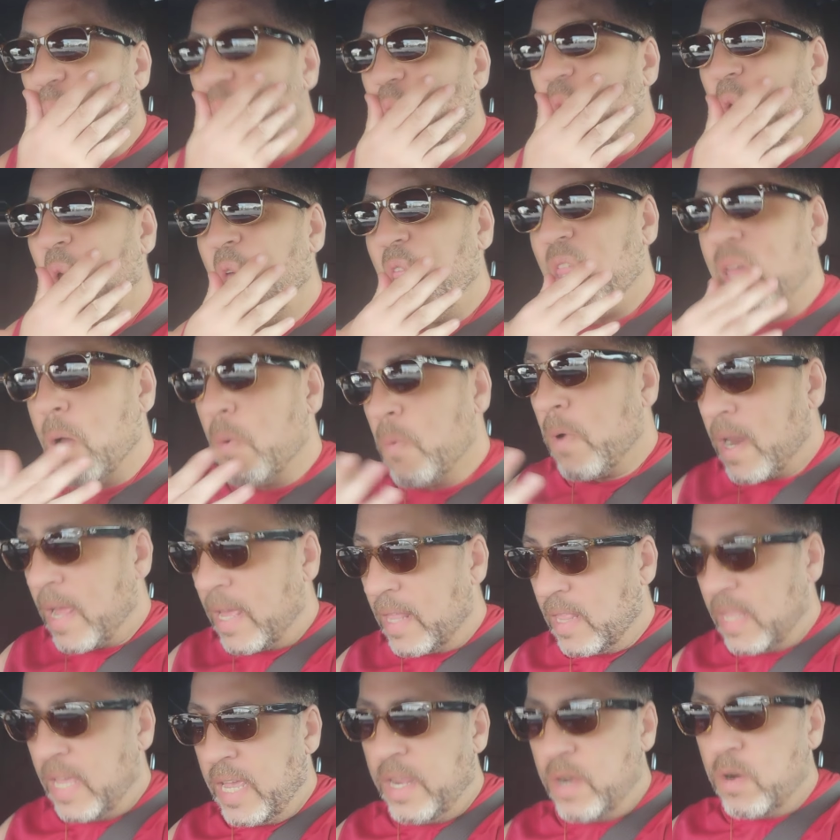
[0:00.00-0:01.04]
And then what I
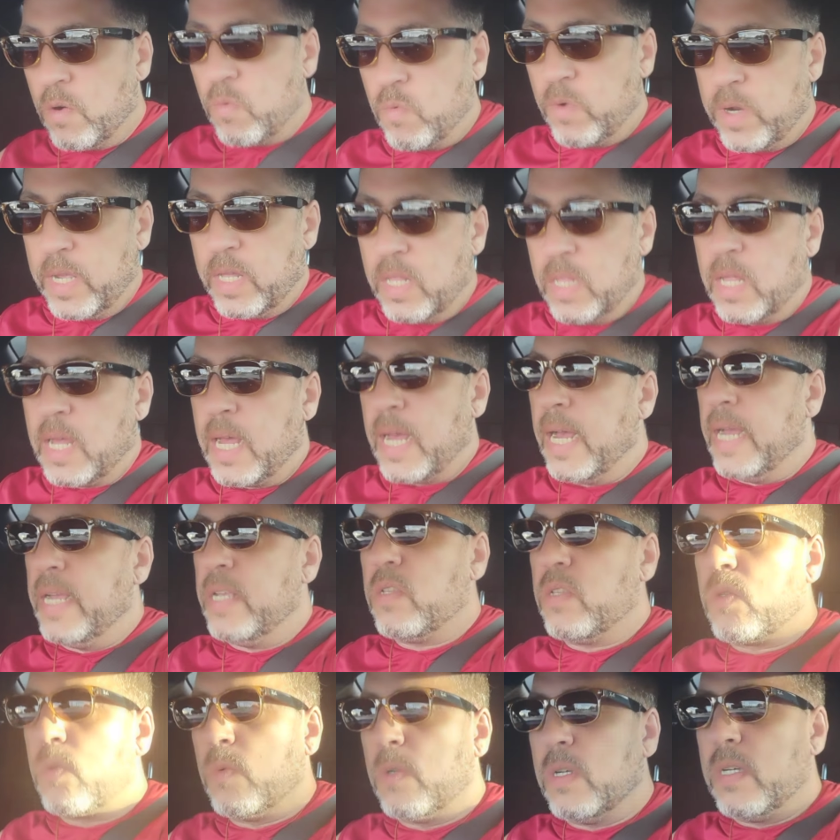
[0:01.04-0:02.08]
later
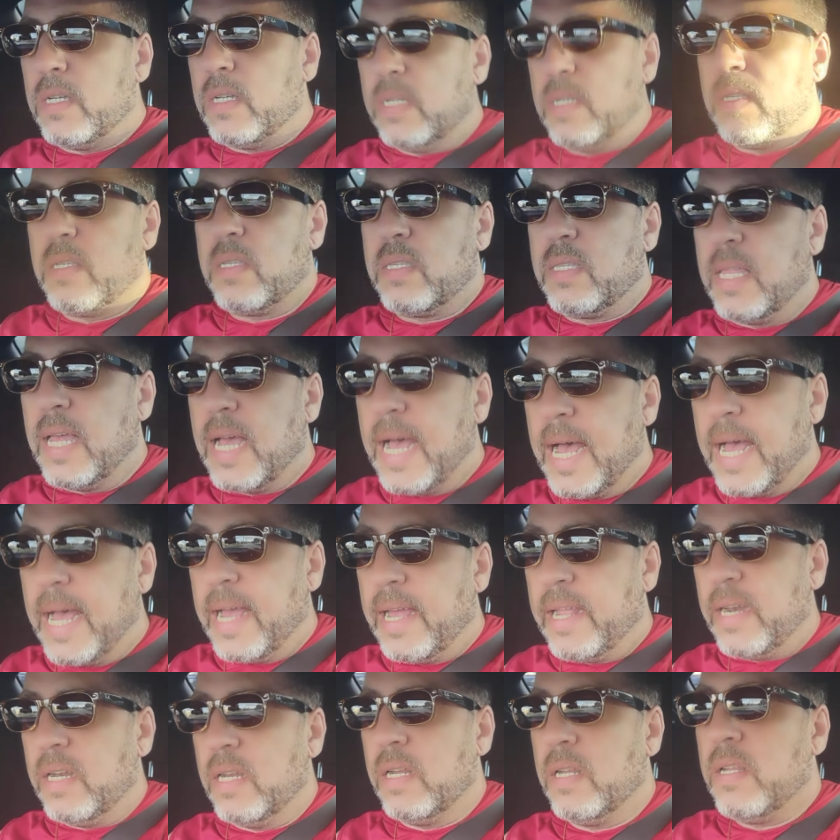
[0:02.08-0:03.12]
realized was
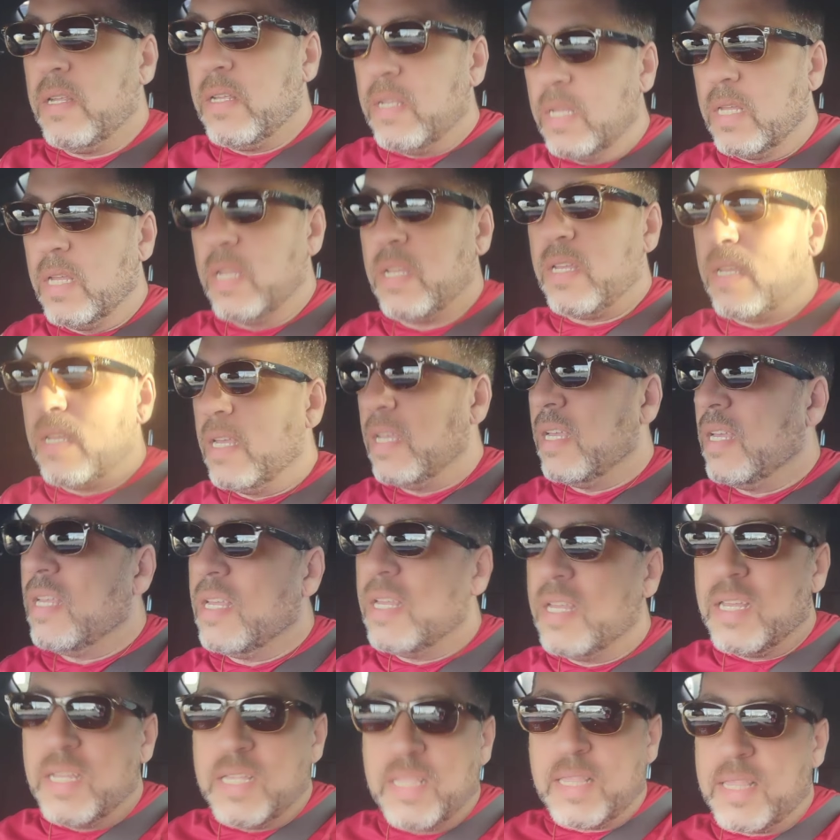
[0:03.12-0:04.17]
that
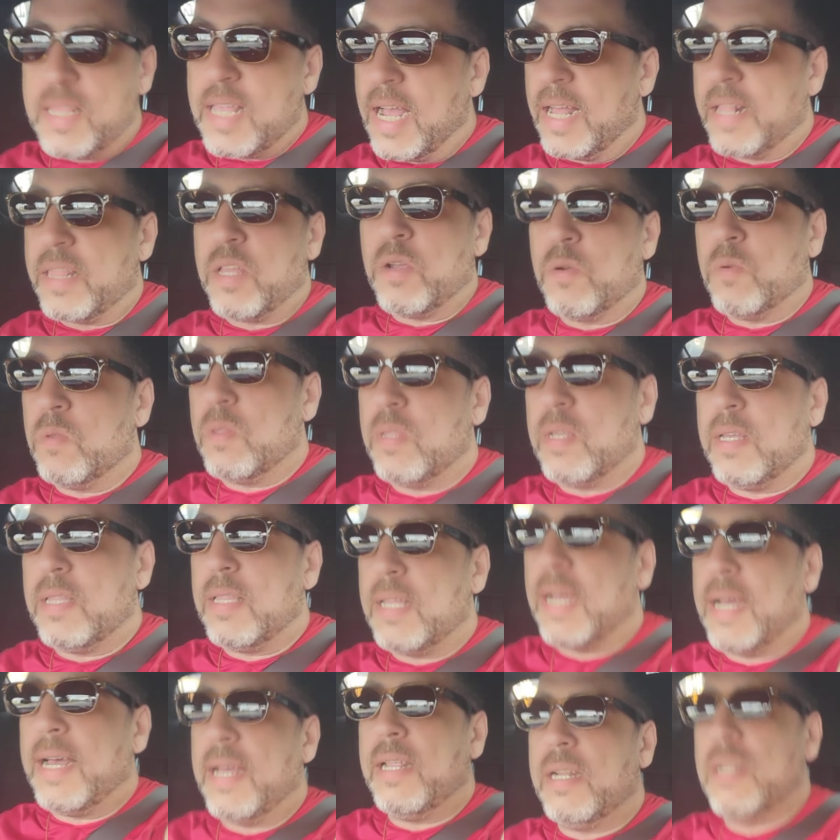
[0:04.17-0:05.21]
there would do
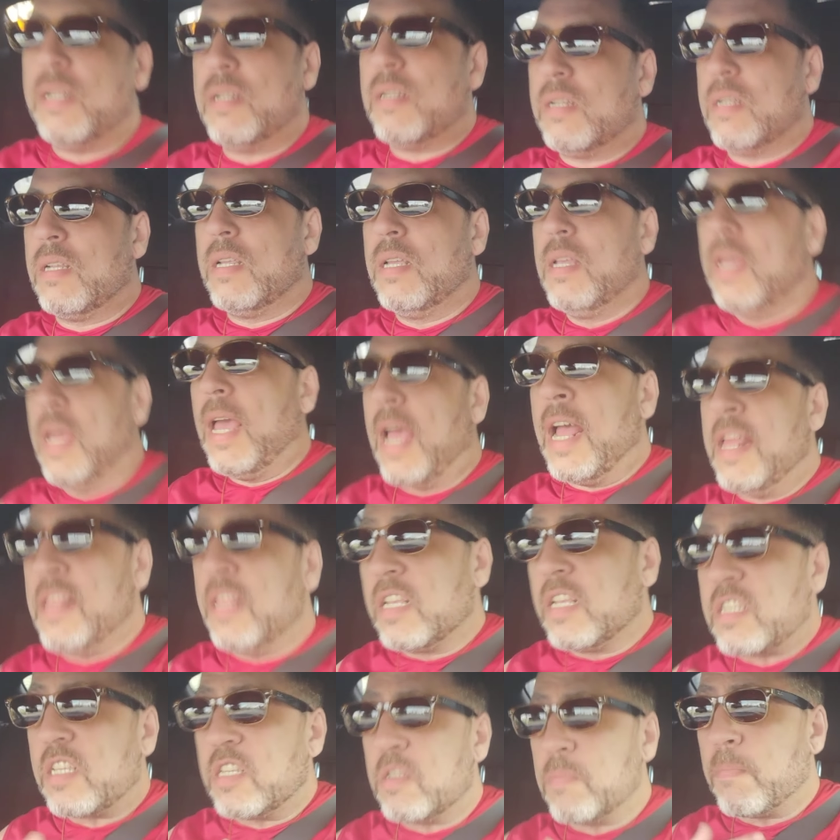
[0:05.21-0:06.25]
that, and
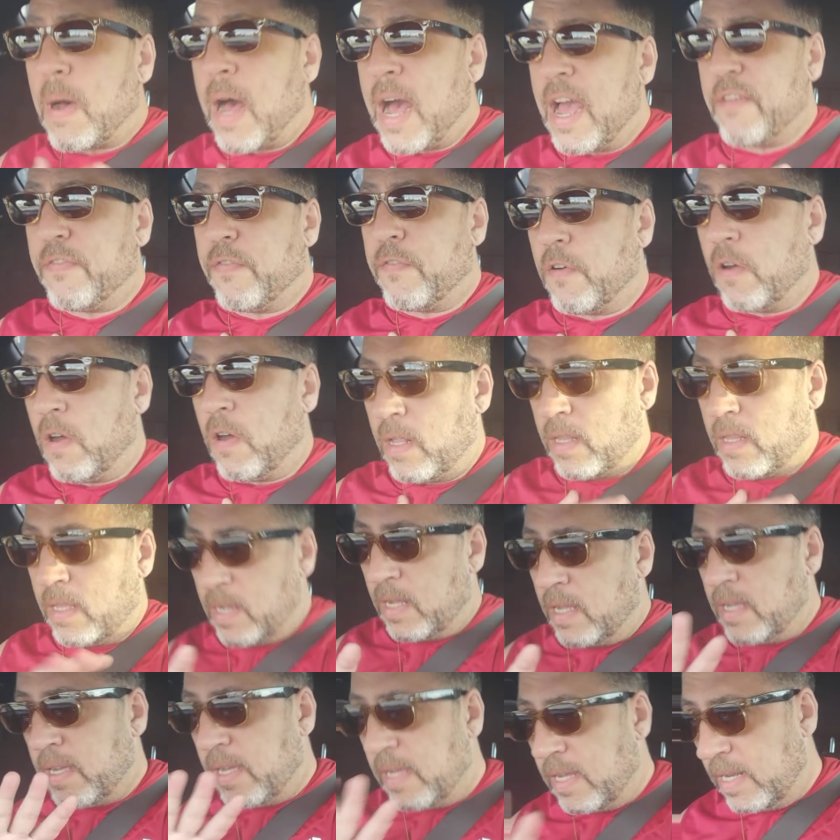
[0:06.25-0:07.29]
this is my fault,
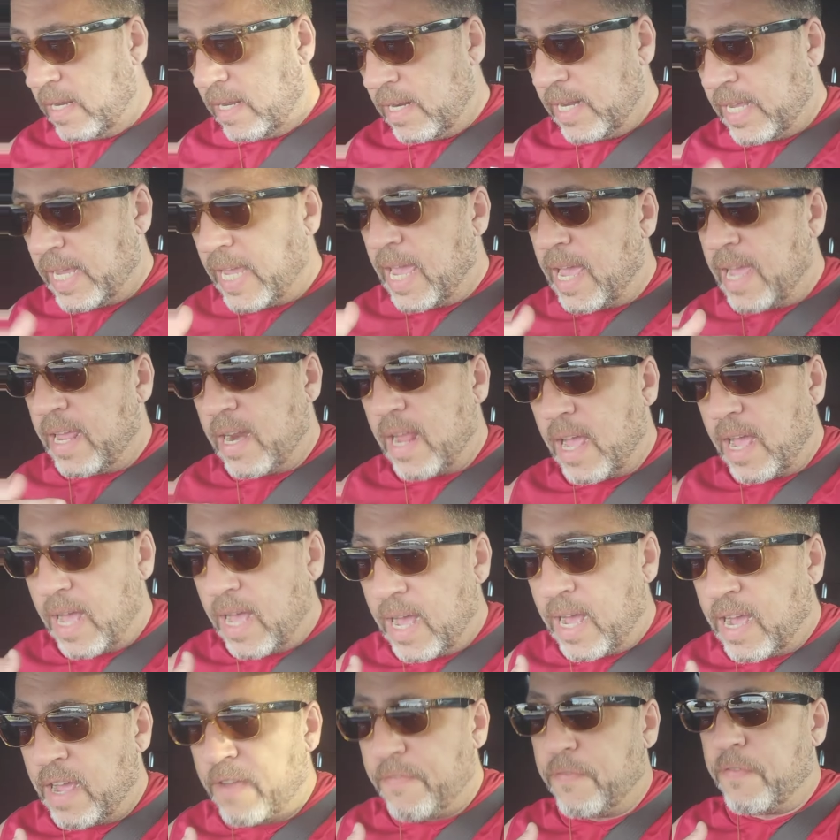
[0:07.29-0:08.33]
and
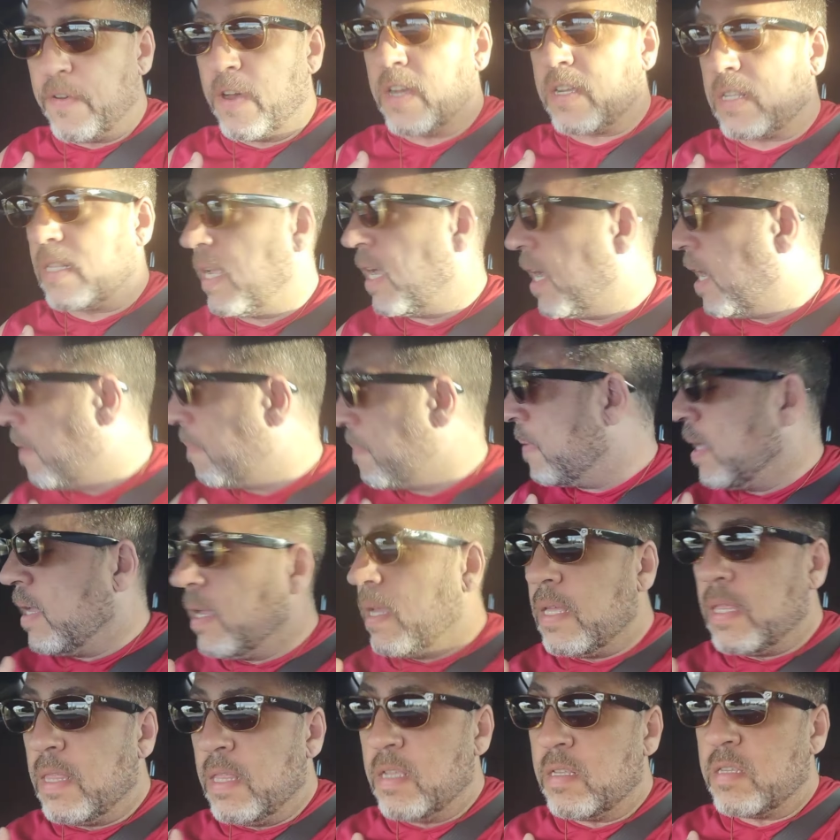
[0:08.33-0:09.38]
again, I fucked up,
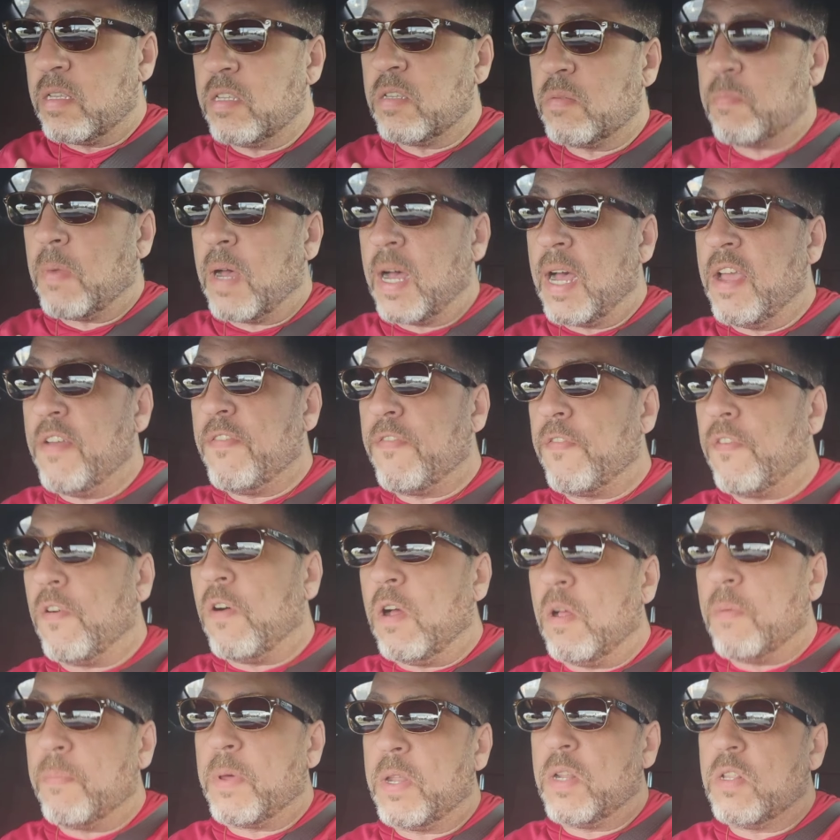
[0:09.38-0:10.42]
this is my
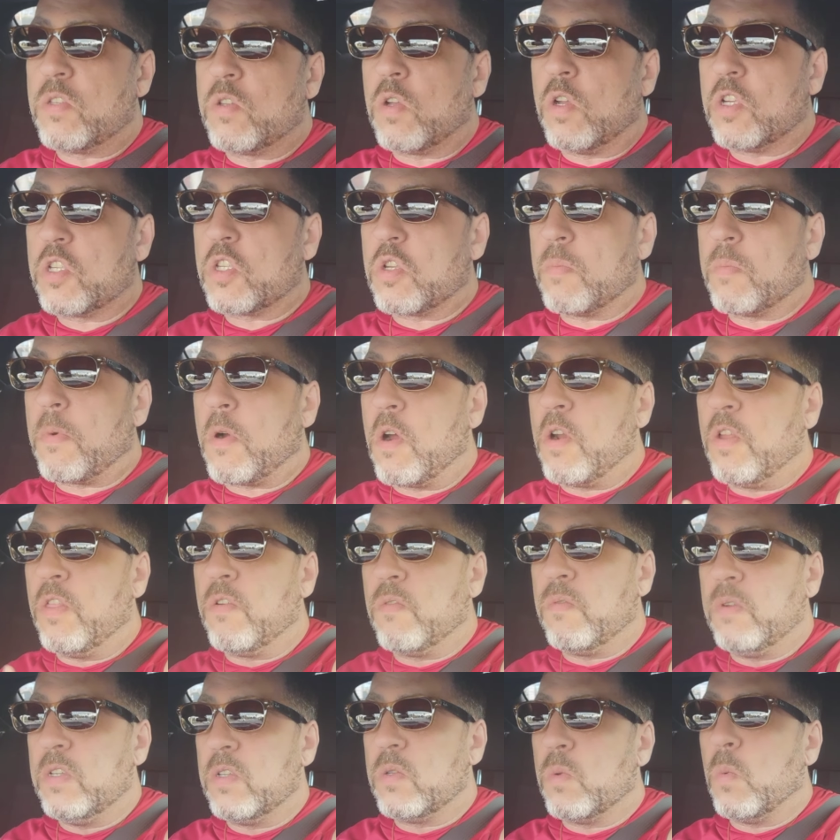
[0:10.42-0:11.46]
fault, but it's also part of
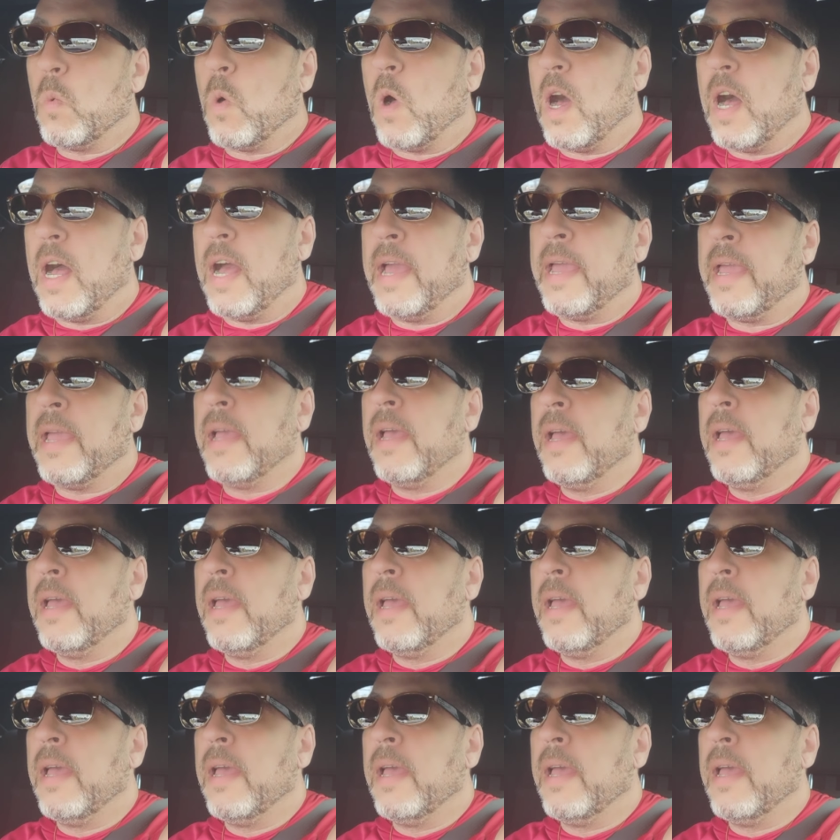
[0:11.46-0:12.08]
the reason why